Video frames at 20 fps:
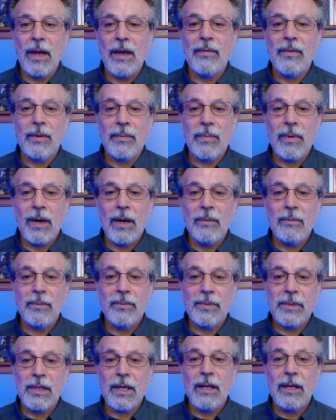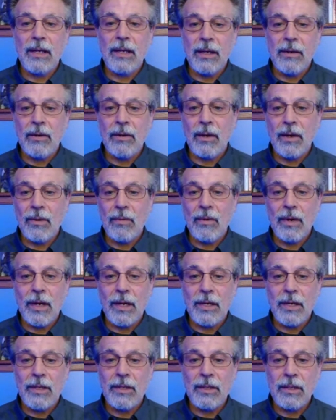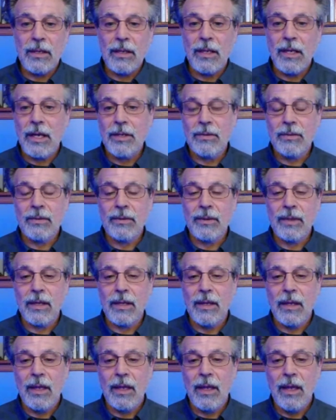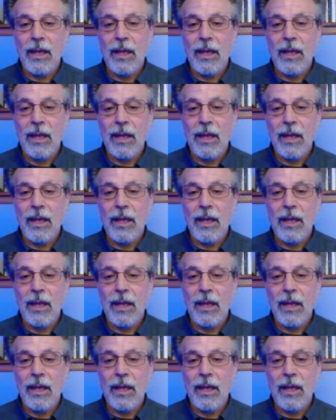you're having problems getting an erection naturally.